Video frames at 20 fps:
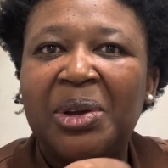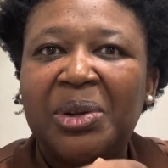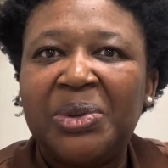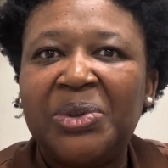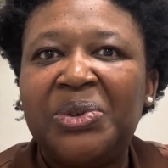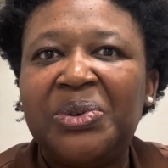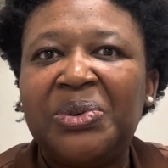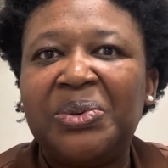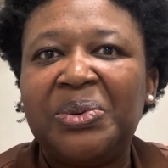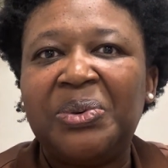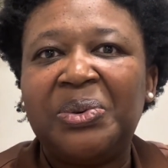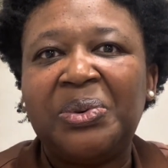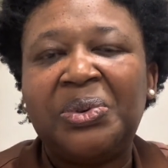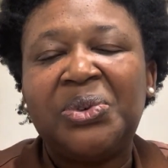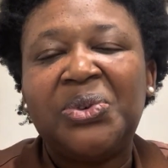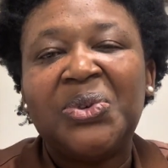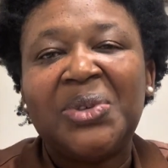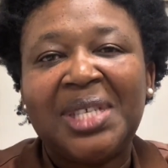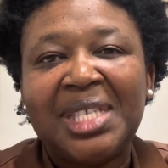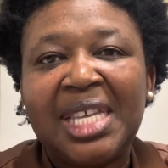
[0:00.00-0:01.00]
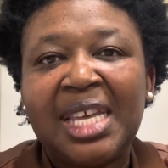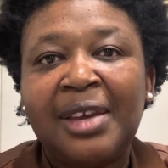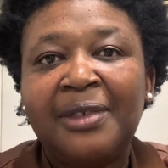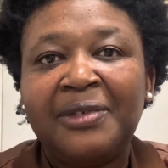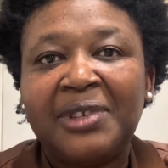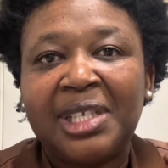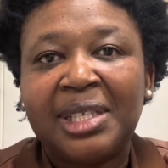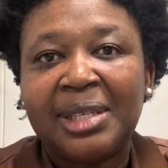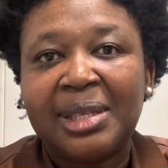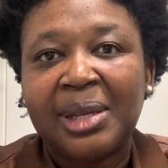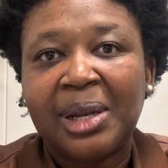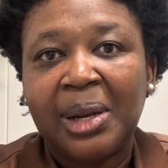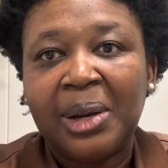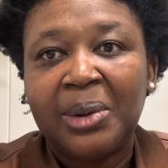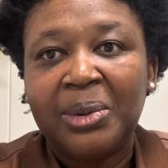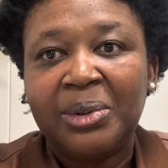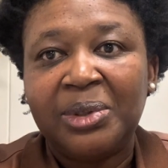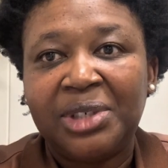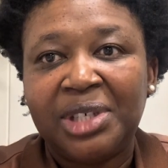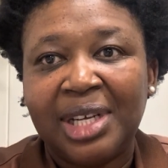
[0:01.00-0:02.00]
to safe
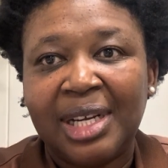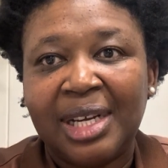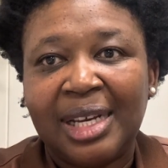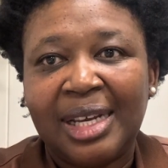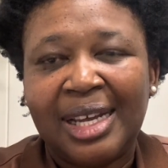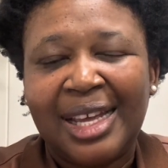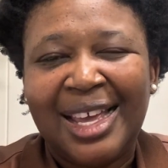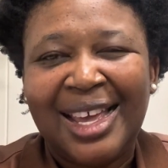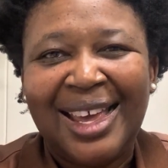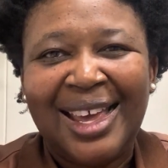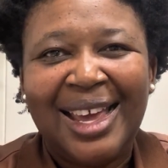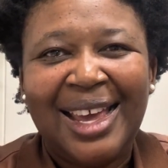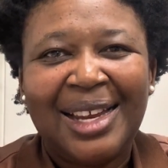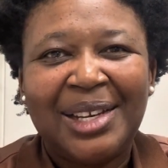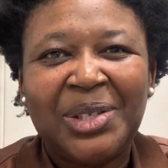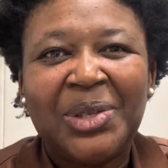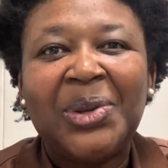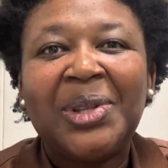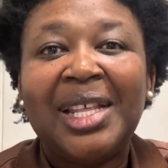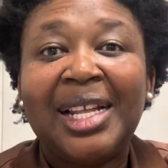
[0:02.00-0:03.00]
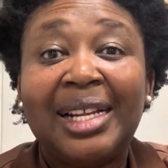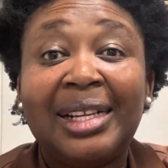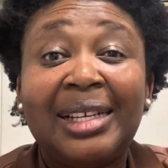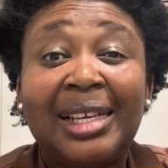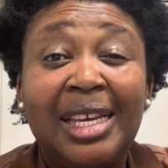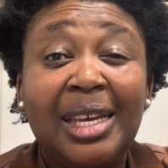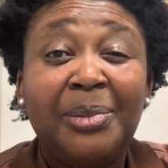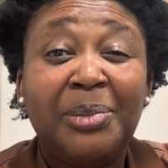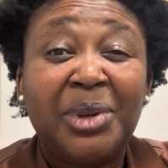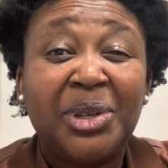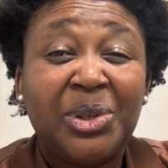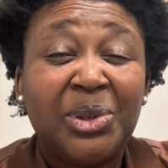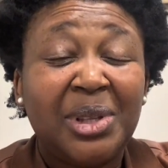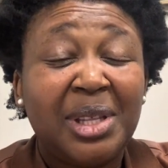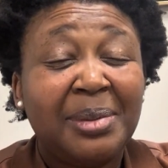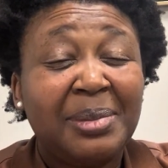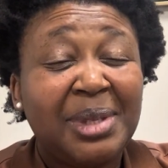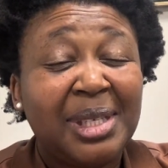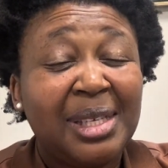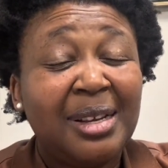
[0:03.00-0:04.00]
disclosure, and so they'll keep it to
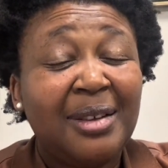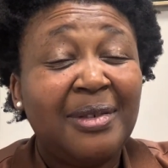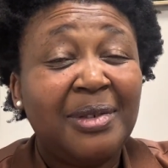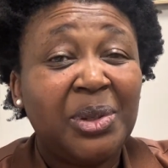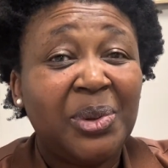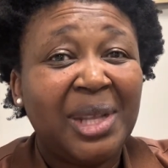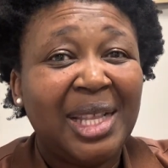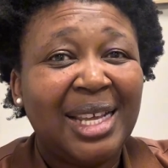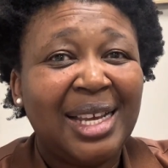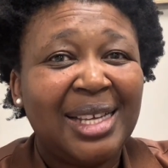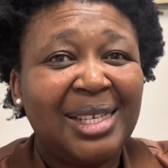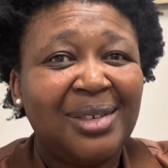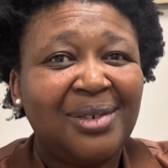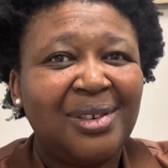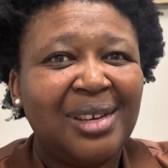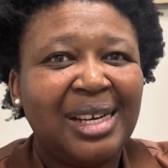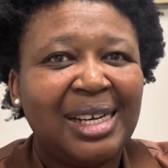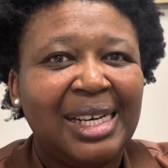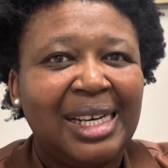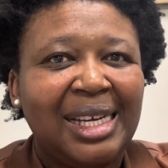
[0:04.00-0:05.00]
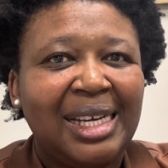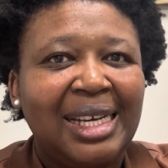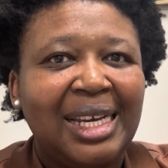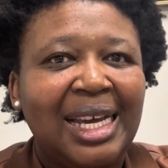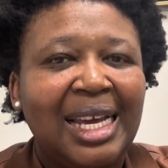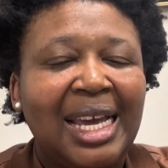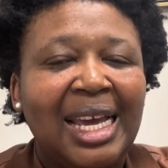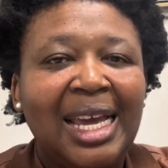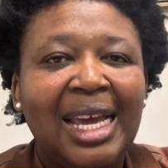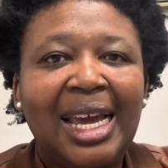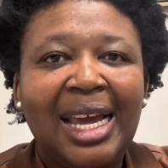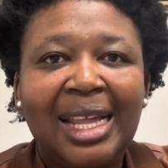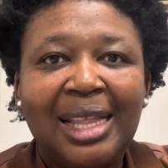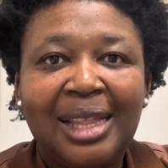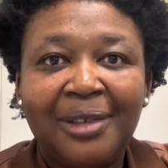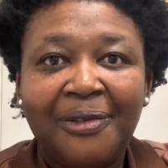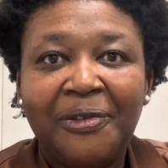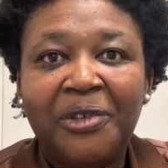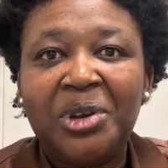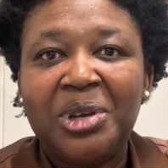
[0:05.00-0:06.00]
themselves when they're struggling. And
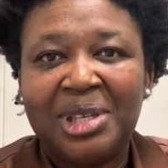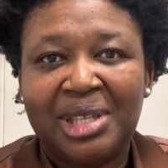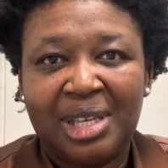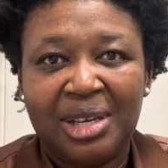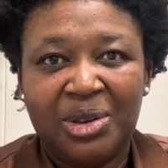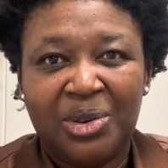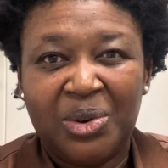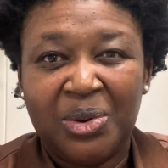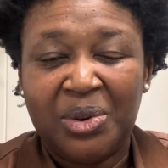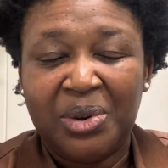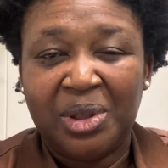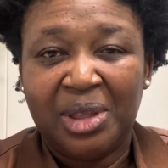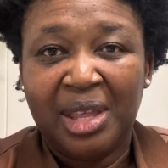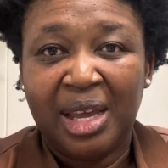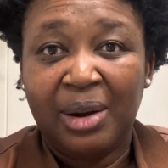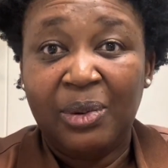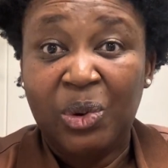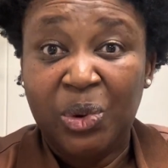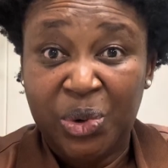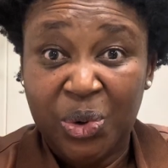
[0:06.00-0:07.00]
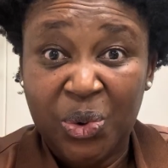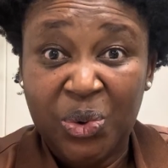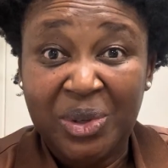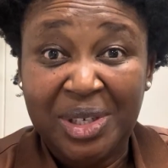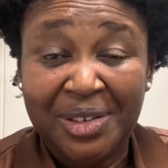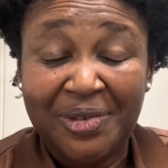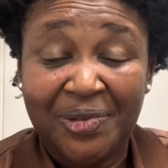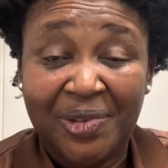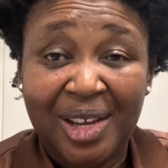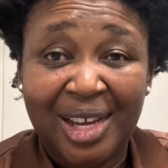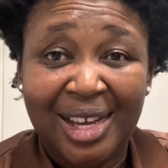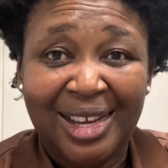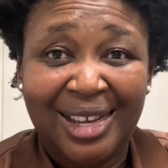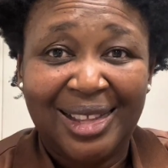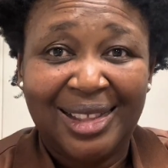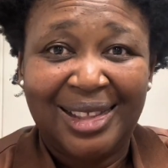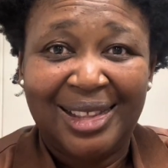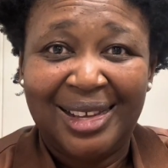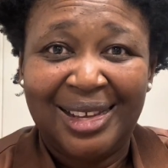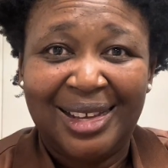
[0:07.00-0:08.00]
the first thing that will notify
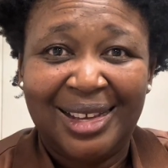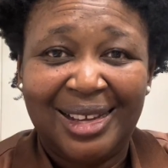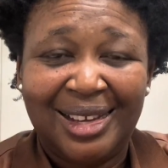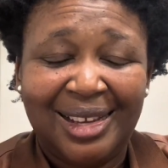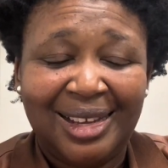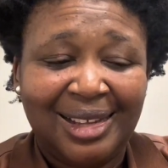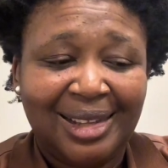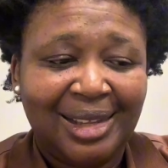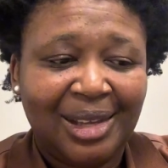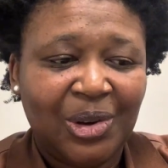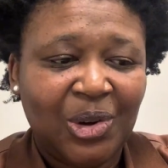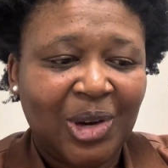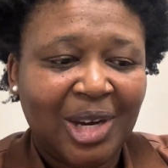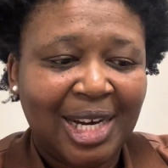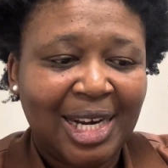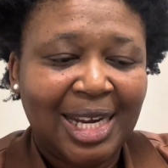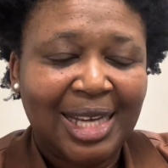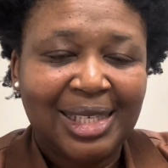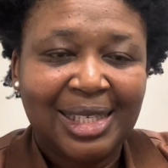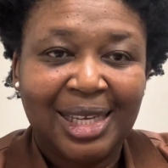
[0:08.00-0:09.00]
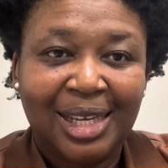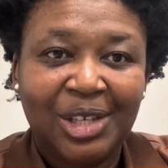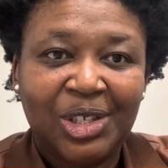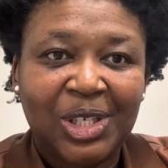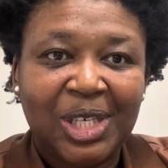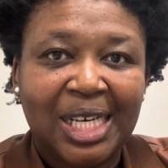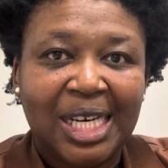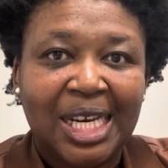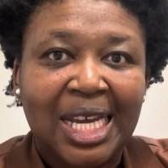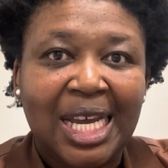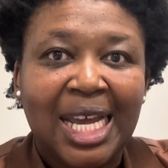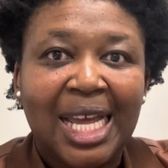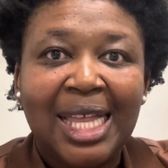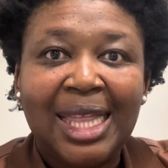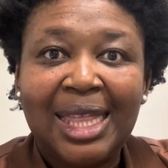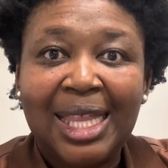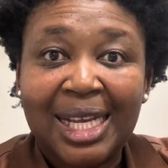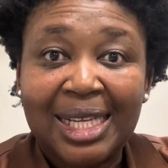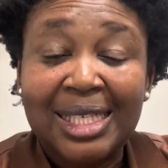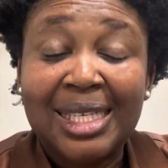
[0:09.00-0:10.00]
the organization
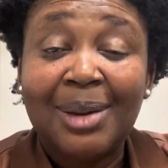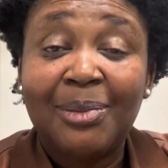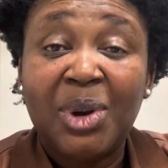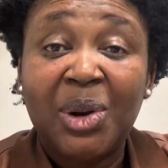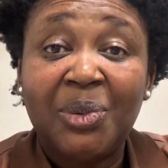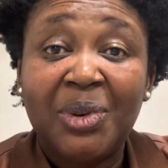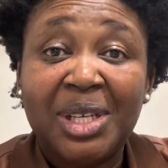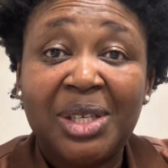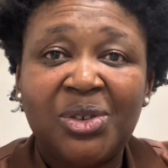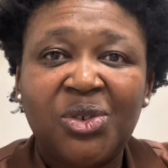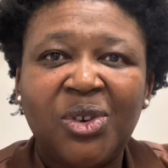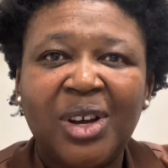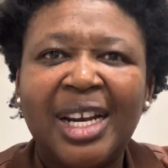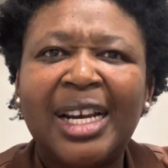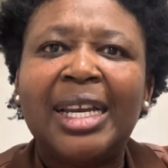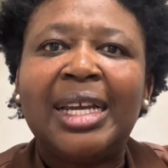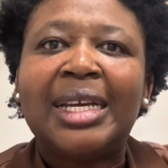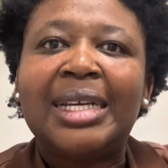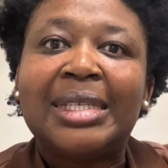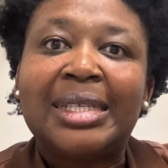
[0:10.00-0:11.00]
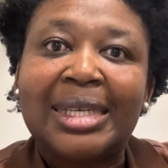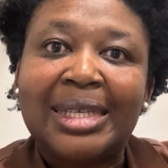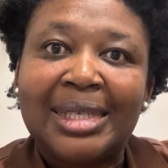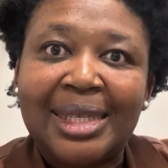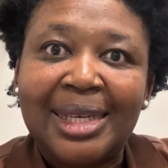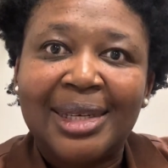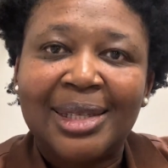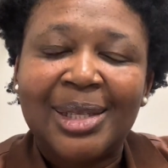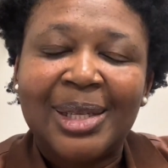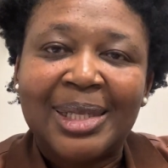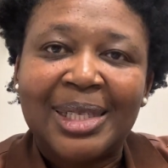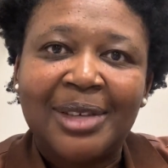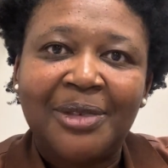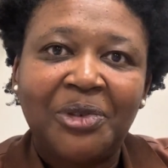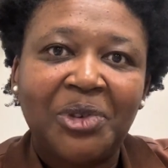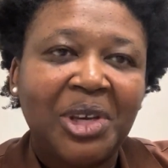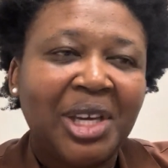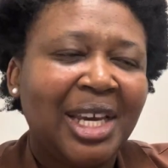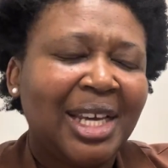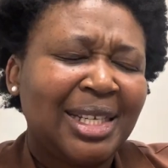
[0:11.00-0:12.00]
that someone was struggling is a sick
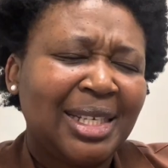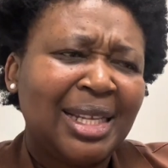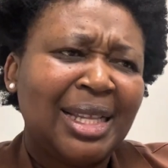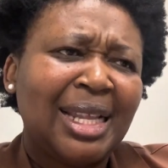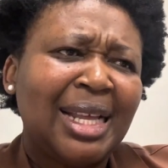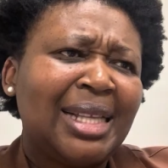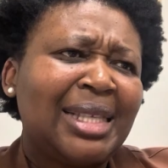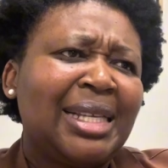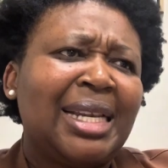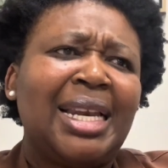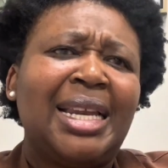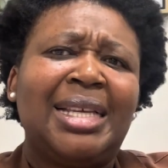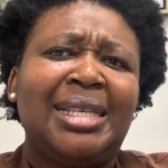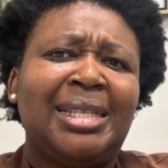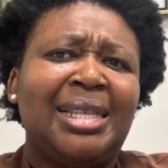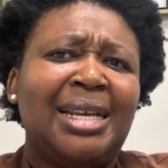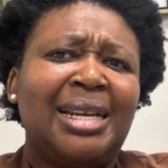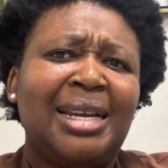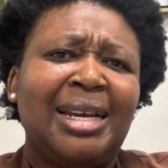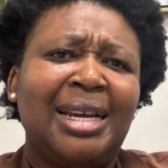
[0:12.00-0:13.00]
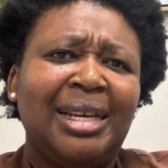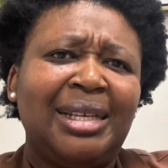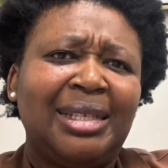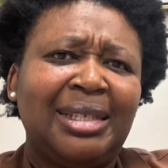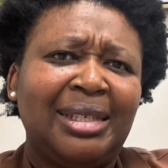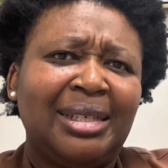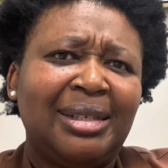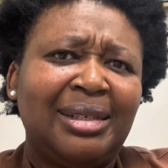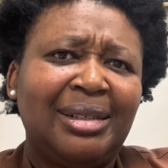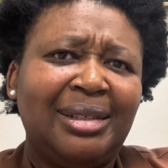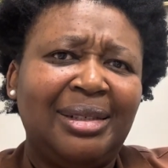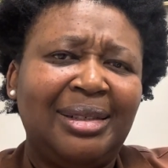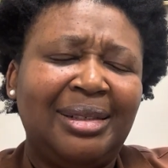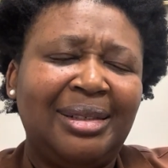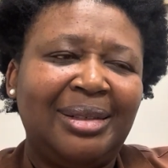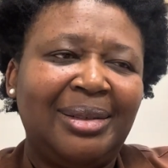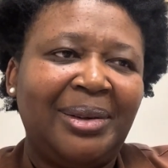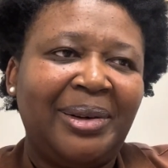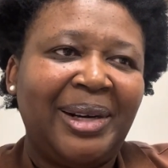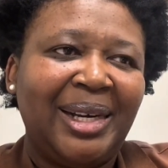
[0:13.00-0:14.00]
certificate, and that's less than ideal,
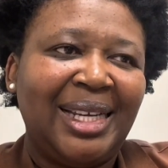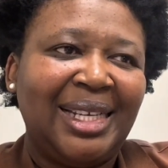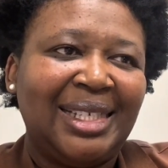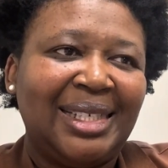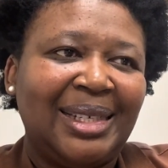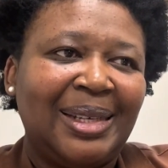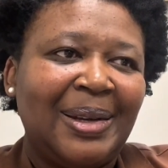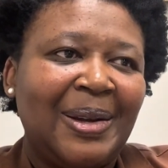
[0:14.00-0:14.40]
right?